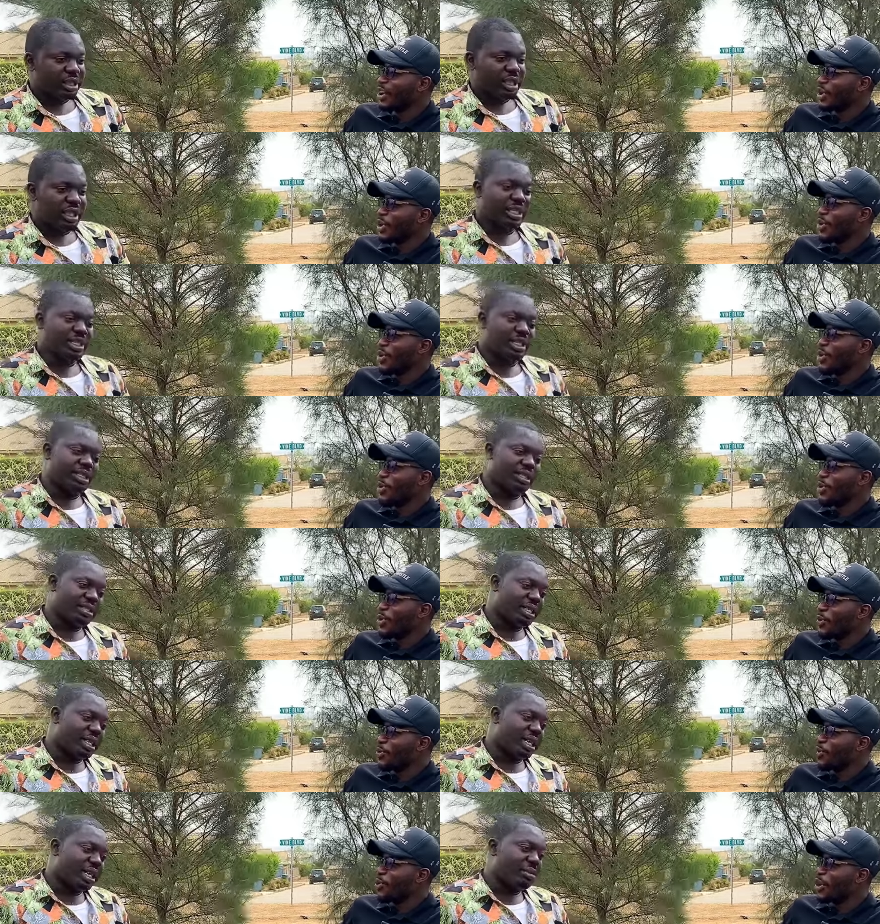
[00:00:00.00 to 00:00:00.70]
Speaker 1: in
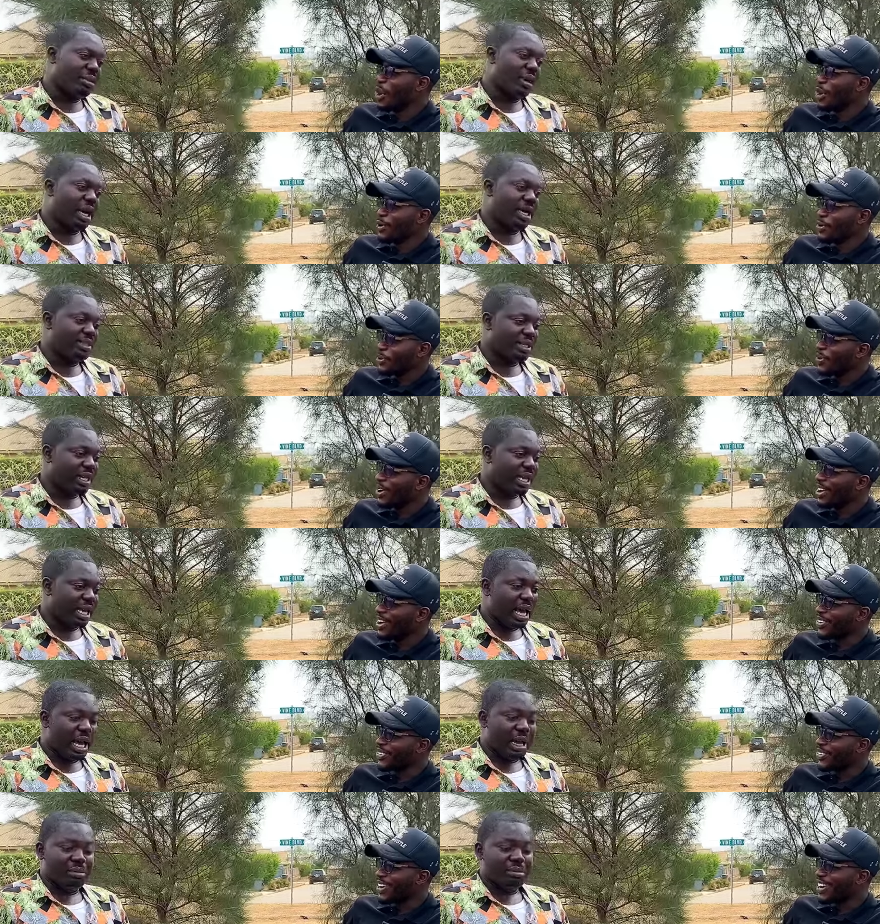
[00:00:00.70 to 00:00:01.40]
this oh, wow, as,
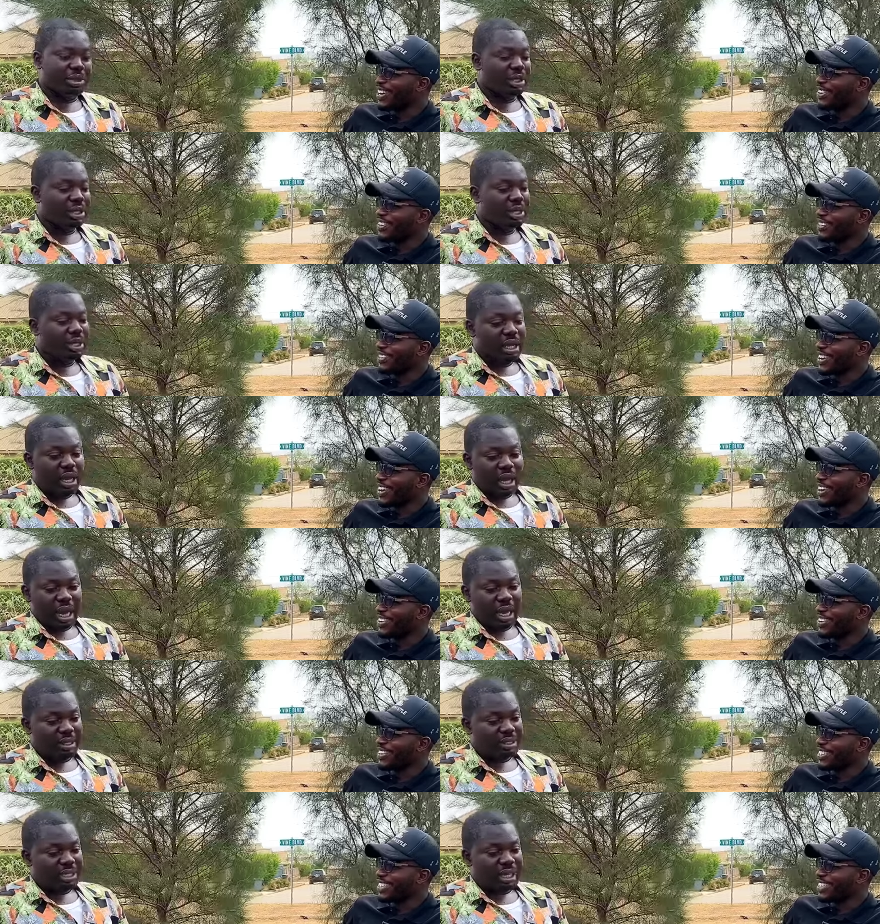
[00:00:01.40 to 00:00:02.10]
wow, I am, wow,
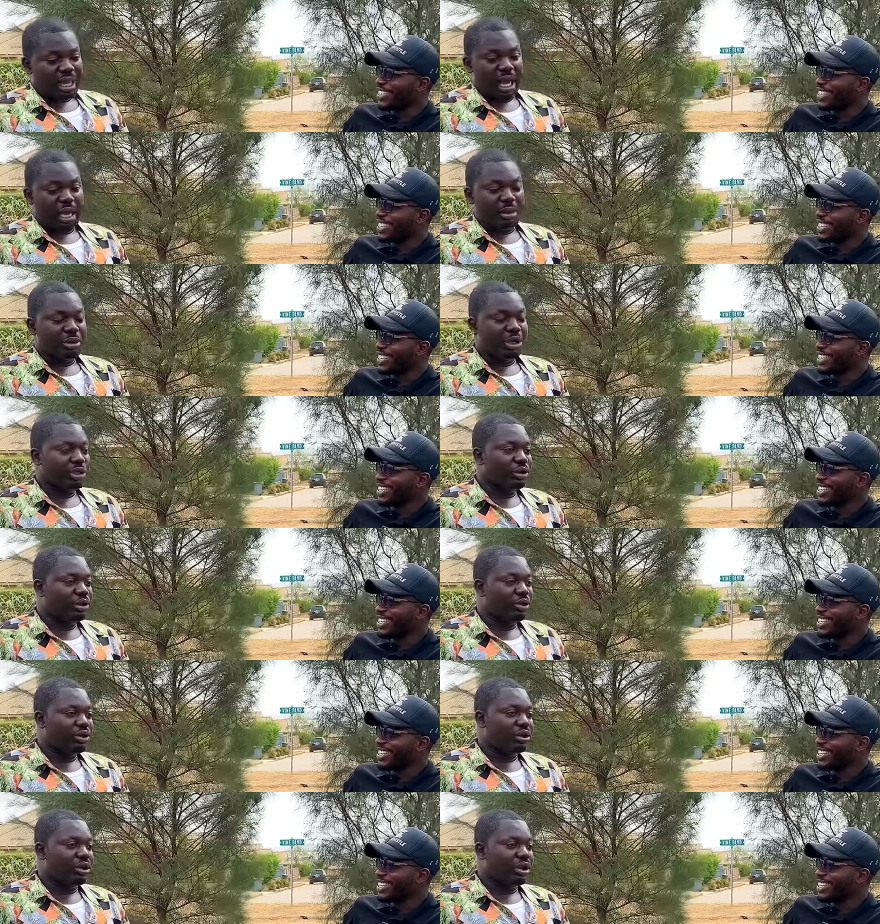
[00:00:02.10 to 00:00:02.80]
wow. as I am
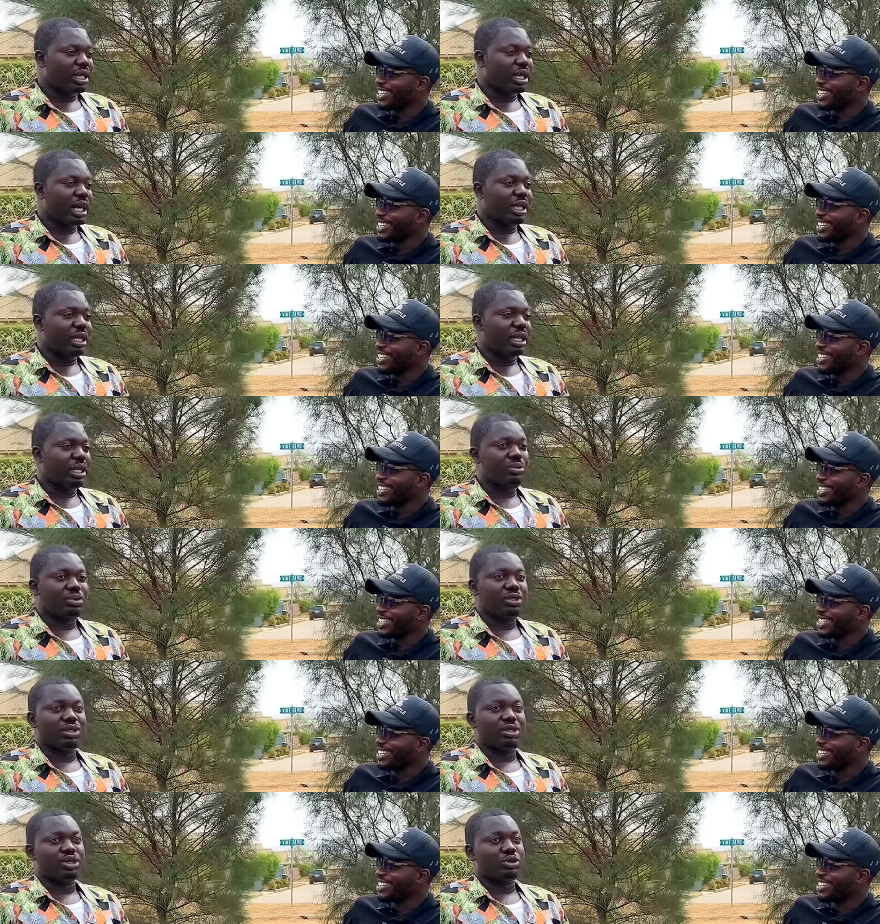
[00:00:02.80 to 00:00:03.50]
in those other
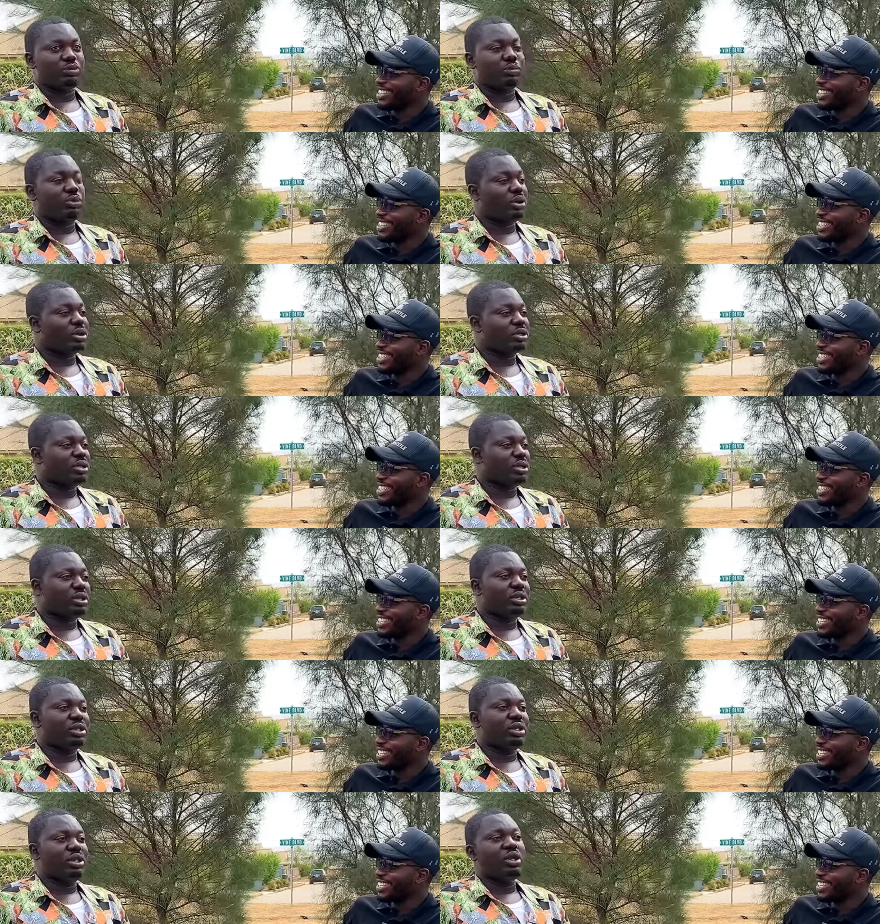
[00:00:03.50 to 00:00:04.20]
games. This is
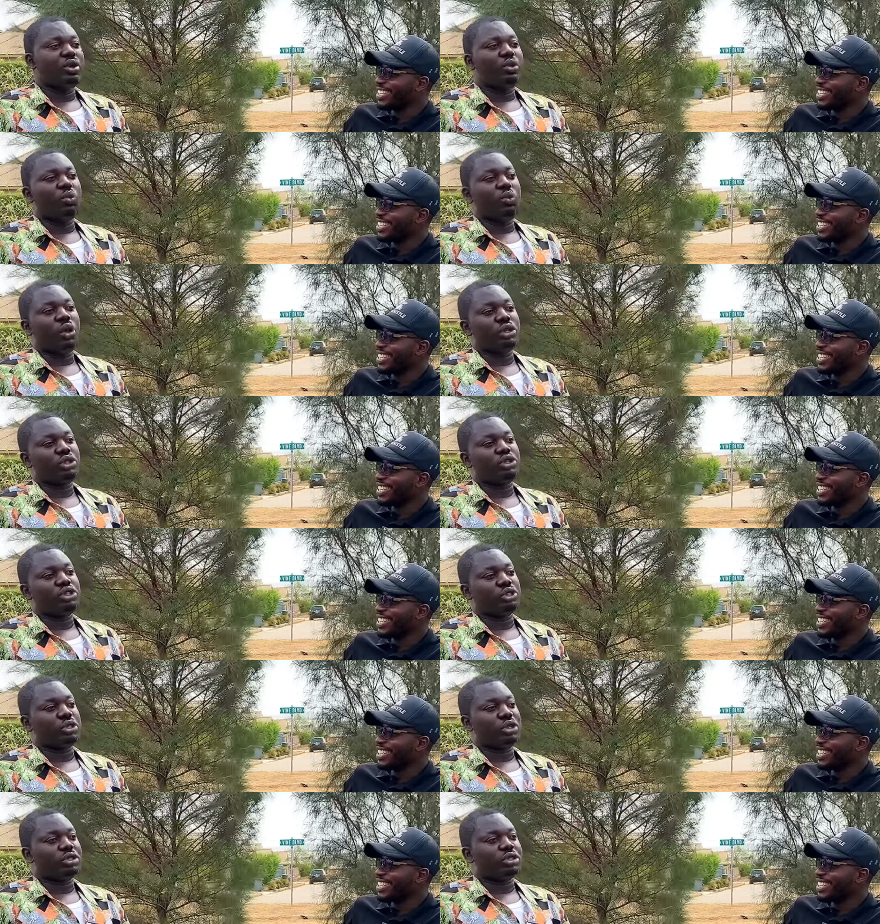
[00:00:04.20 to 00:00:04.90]
boxing.
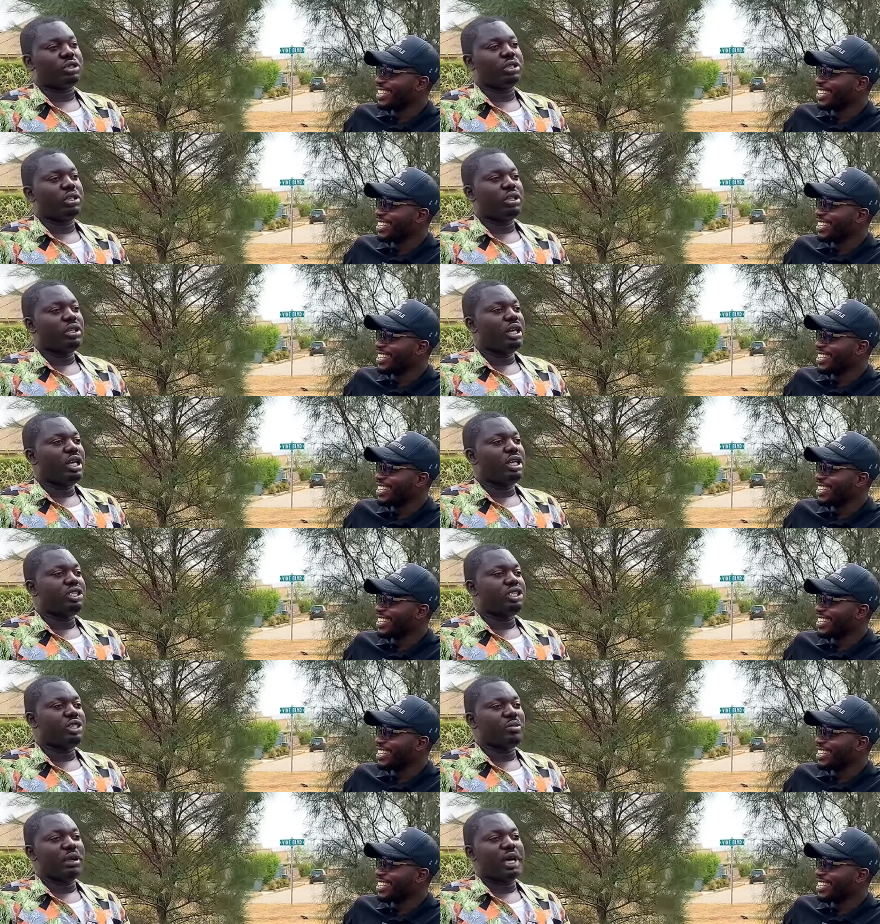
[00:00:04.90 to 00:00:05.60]
One shot,
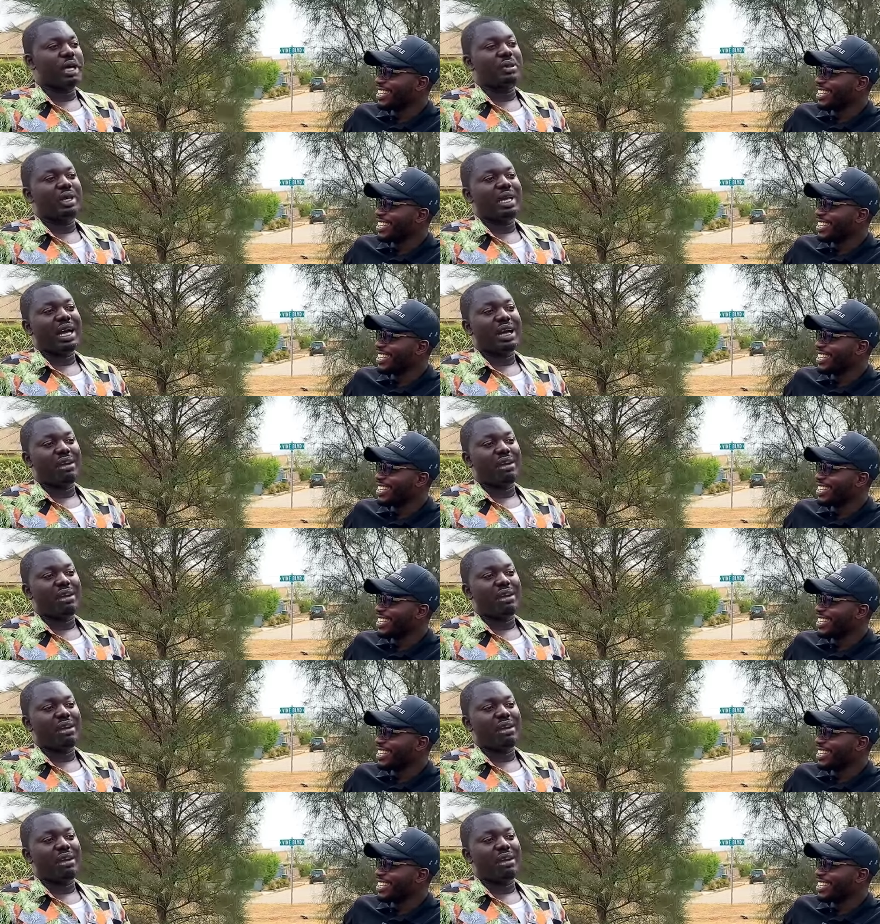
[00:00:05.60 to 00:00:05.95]
AJ might be